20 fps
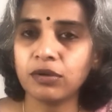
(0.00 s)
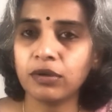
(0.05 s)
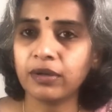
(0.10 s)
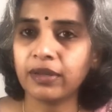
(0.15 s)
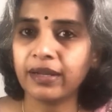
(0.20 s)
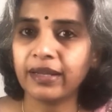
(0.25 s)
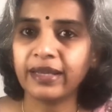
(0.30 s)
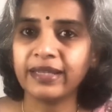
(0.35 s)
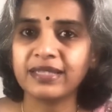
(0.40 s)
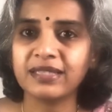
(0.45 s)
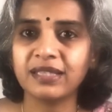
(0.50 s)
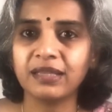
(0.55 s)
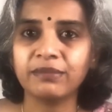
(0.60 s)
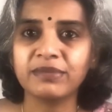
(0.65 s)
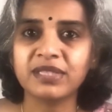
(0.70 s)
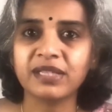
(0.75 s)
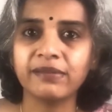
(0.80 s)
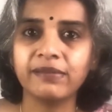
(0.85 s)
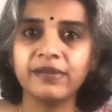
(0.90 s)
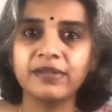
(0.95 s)
organize
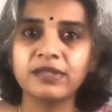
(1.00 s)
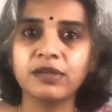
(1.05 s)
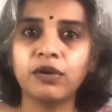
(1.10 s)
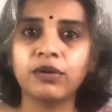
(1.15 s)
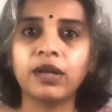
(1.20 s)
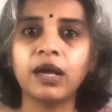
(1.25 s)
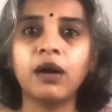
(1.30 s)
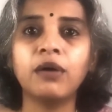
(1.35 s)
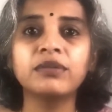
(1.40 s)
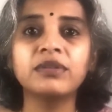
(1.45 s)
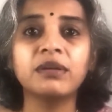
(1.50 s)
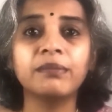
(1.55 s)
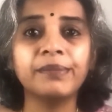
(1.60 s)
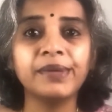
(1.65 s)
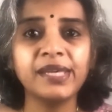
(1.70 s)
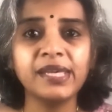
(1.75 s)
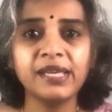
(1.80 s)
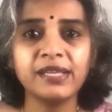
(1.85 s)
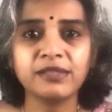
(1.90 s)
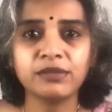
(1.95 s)
themselves, or how the
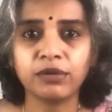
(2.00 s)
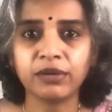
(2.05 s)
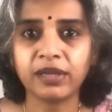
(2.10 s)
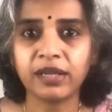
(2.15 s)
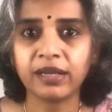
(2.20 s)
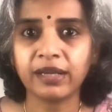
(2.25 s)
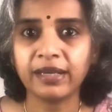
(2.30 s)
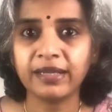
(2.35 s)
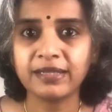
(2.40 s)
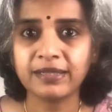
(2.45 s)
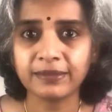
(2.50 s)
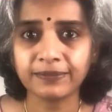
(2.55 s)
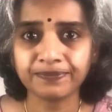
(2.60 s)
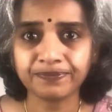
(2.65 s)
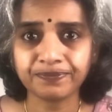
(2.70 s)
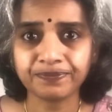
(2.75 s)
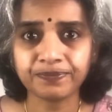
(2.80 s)
bees organize